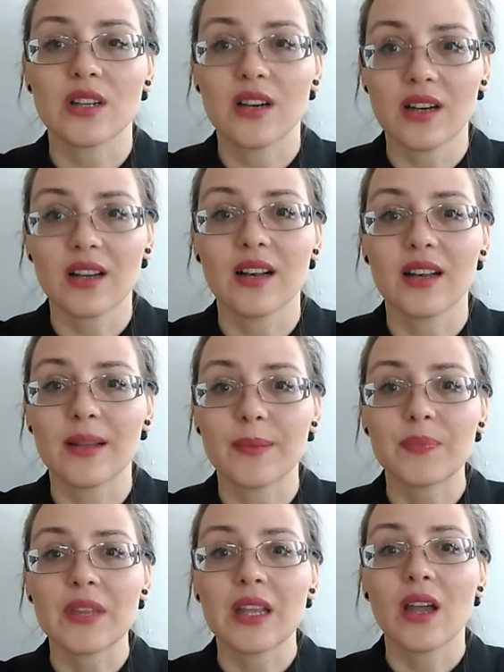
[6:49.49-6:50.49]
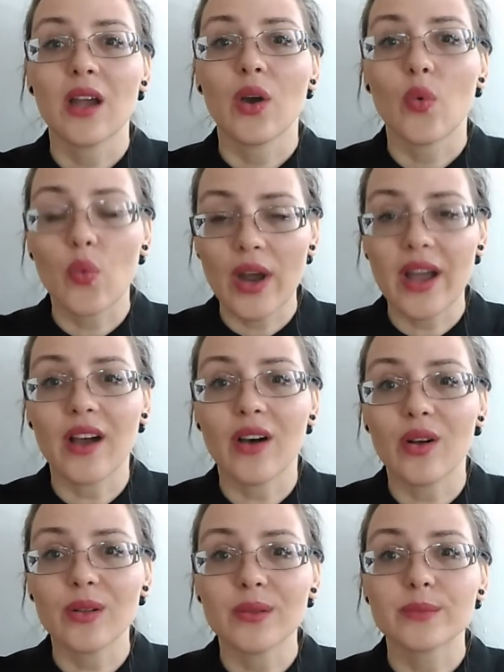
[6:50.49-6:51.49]
ugly.
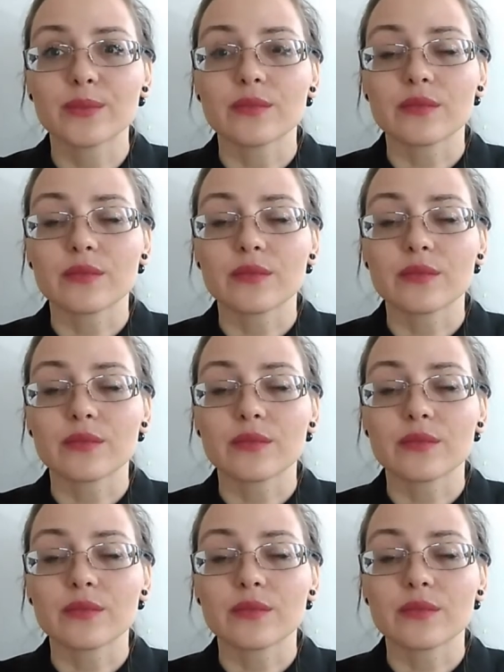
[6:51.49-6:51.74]
Well,